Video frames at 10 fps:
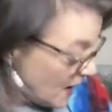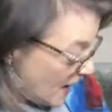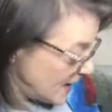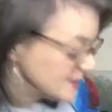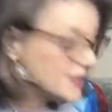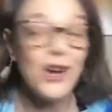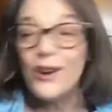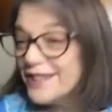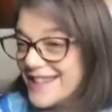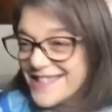And
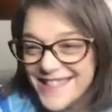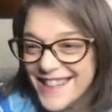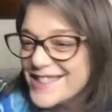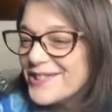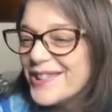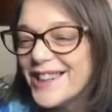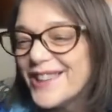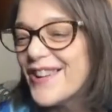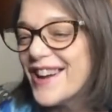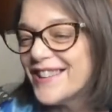don't hesitate to wear a
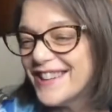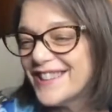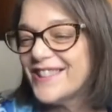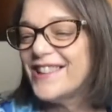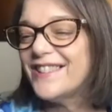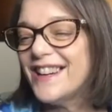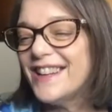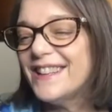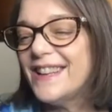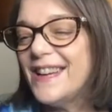crown either. All
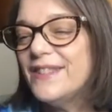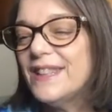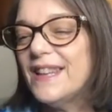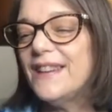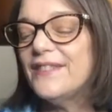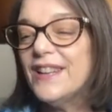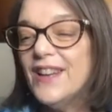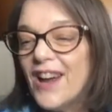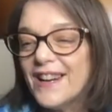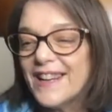right. Love it. Love it.
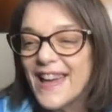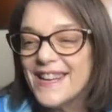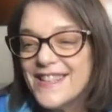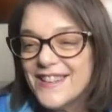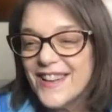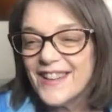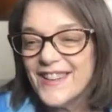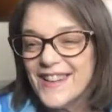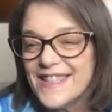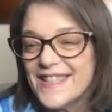All right. Attitude. How are
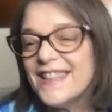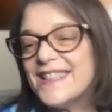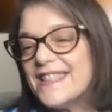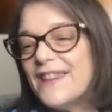you guys out in San